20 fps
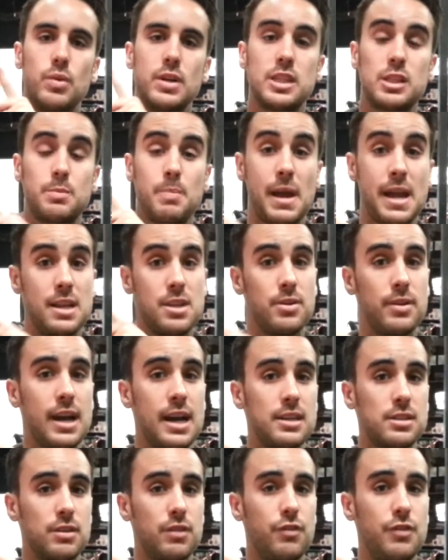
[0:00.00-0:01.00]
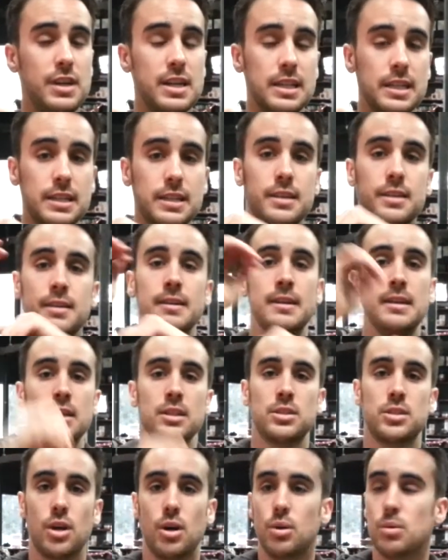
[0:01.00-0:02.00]
wrist pain you guys are feeling.
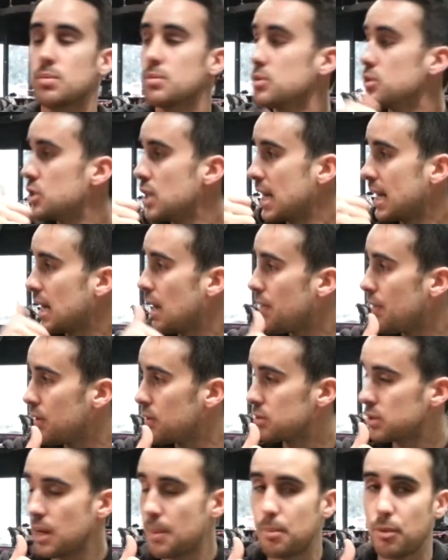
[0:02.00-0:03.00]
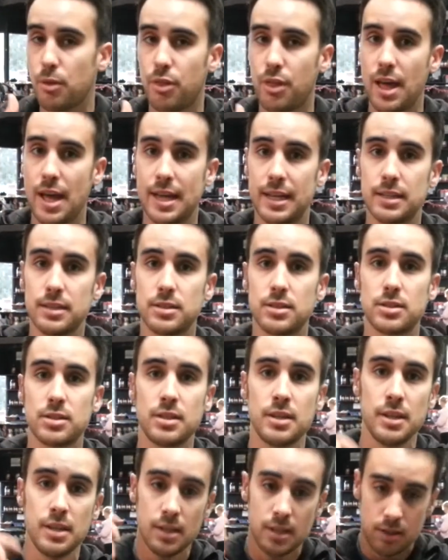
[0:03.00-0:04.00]
So check out those couple things.
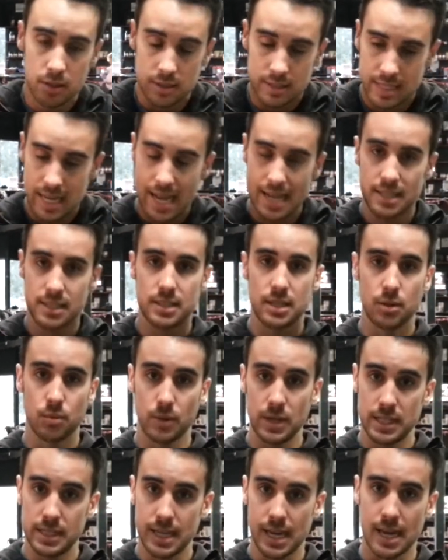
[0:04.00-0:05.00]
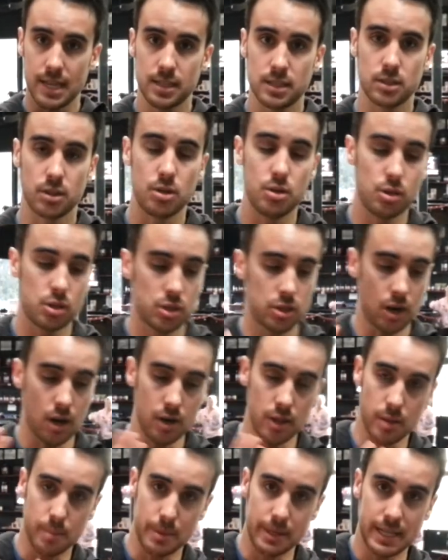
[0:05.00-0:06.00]
Test and retest, so you start
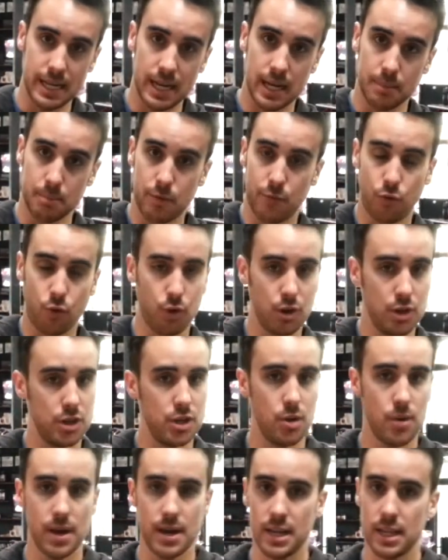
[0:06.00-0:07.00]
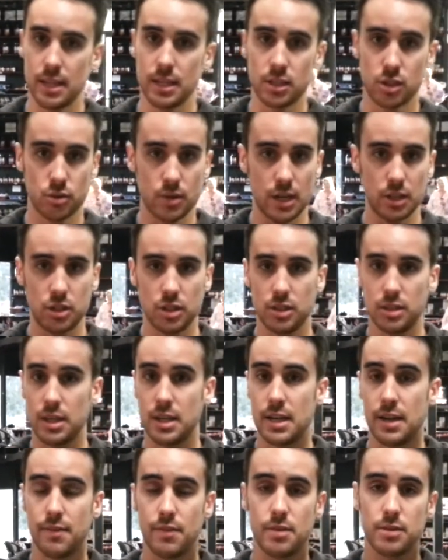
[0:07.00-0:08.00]
in the beginning before you do any of the stretches,
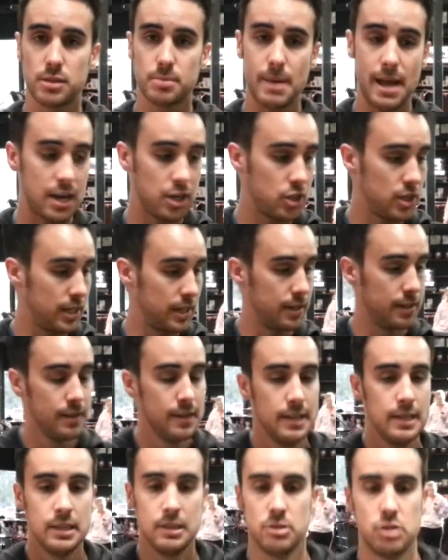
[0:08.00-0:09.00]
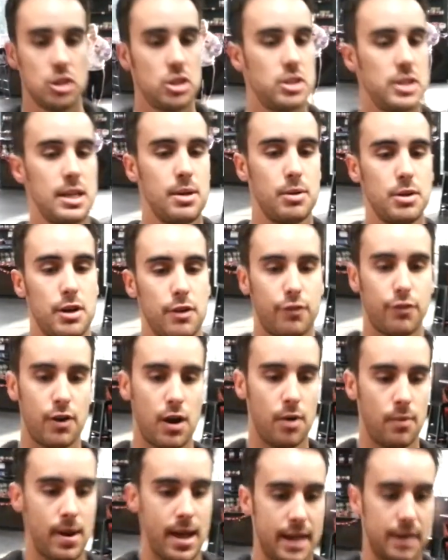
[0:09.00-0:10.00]
any of the smashing. Just see what your
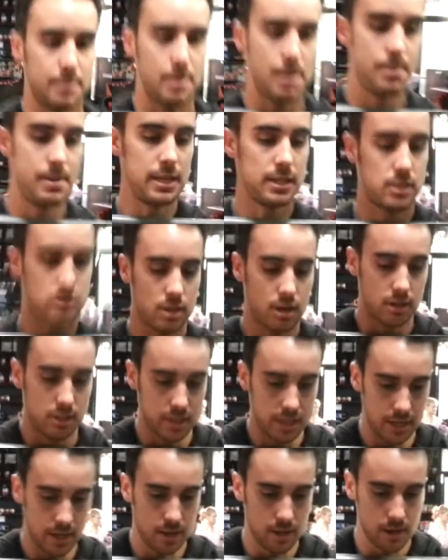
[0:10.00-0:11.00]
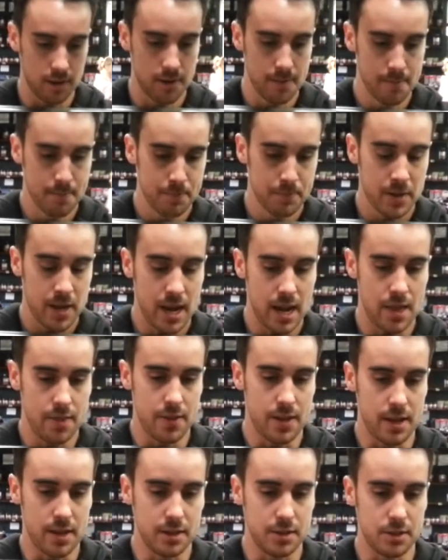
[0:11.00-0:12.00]
front rack, maybe it starts here, and
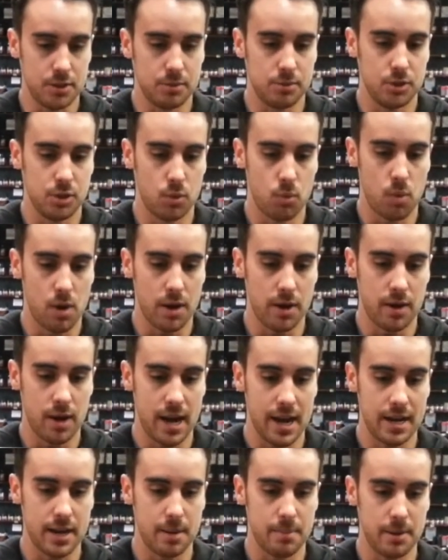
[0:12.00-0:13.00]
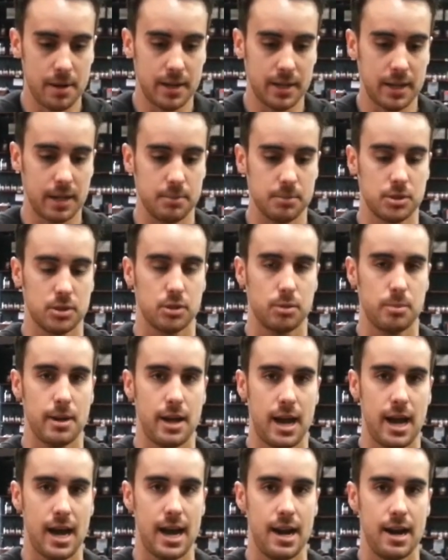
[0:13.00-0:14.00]
then you do one item and it comes a little bit
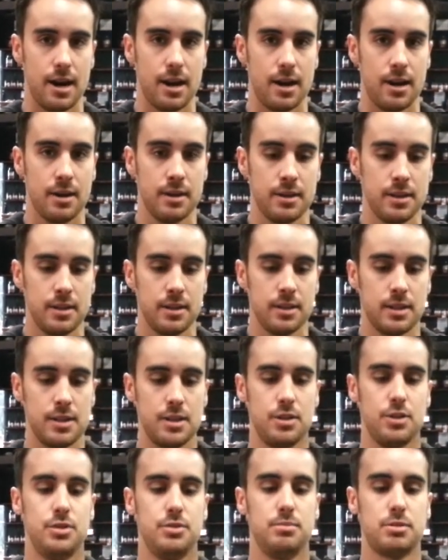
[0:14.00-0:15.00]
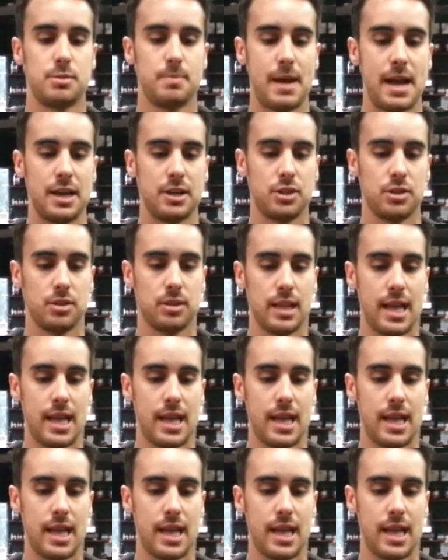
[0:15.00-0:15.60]
higher, and And you smash your